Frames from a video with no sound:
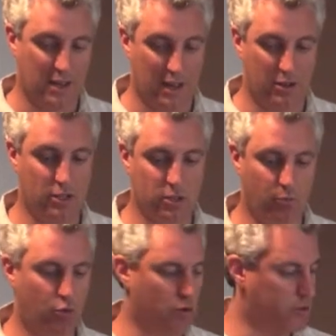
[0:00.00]
Now it is
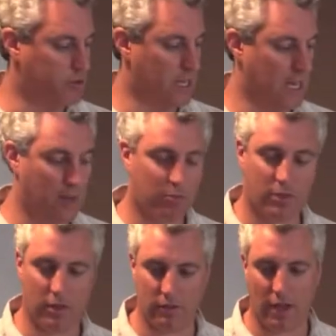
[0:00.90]
important to keep
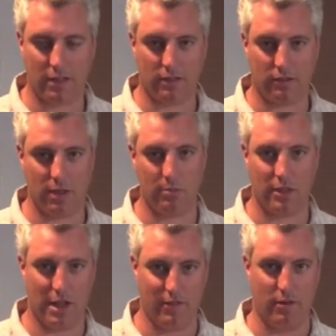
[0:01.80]
these at the same
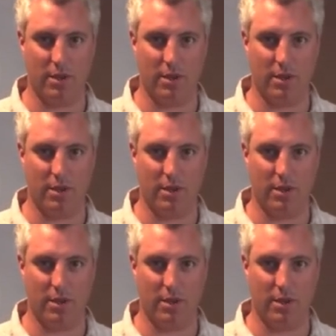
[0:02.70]
level.